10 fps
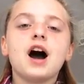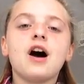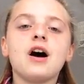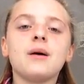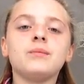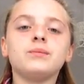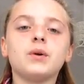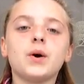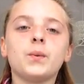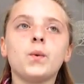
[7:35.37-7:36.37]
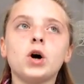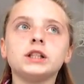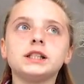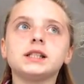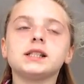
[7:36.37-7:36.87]

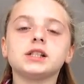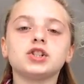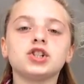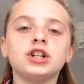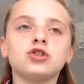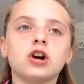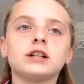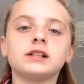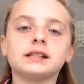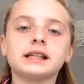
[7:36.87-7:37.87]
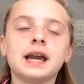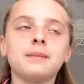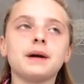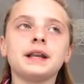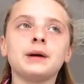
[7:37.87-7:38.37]
Once she tried to
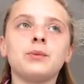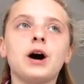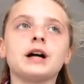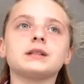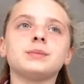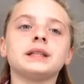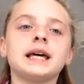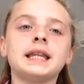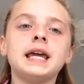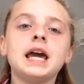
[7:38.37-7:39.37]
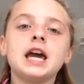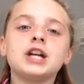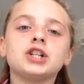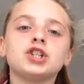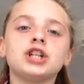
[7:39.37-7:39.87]
escape and it worked, but then
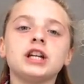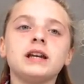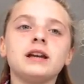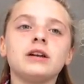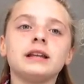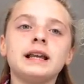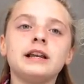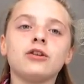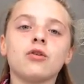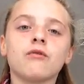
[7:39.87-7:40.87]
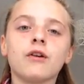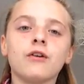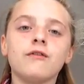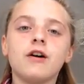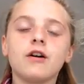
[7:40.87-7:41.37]
she nearly got run
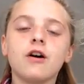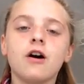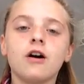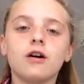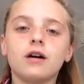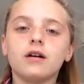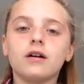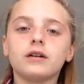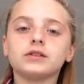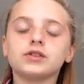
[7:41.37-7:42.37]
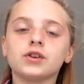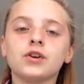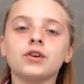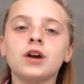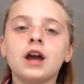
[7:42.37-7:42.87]
over a car,
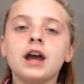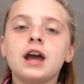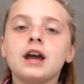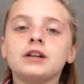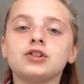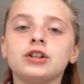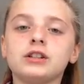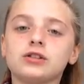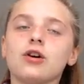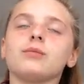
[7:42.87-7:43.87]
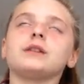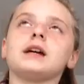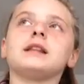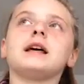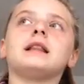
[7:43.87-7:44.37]
so she stopped
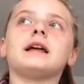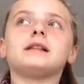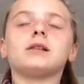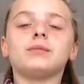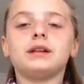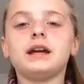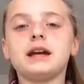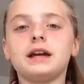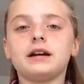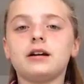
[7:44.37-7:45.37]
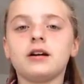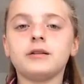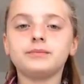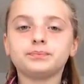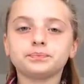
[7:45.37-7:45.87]
and then like somebody hit her.